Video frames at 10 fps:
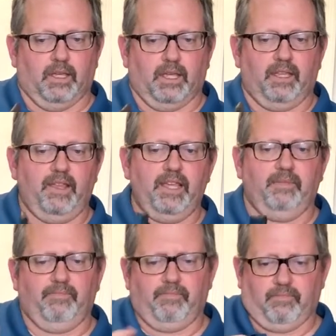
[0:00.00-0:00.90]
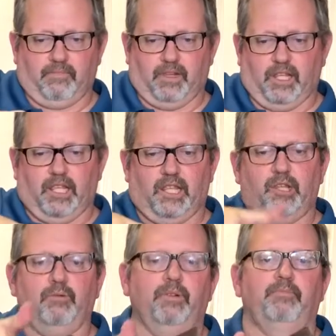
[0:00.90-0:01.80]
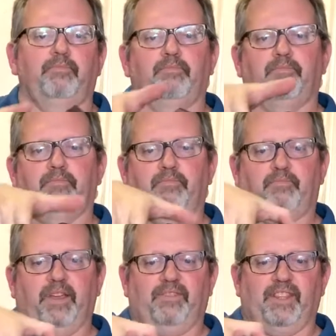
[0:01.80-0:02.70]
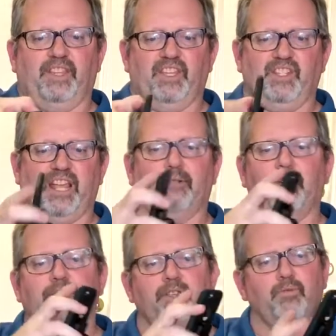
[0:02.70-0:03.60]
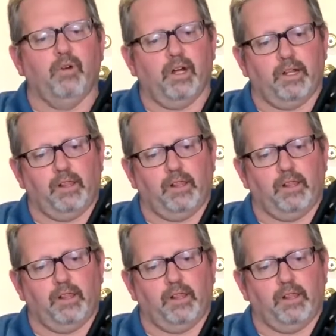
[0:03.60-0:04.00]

And then you would pivot this however you want.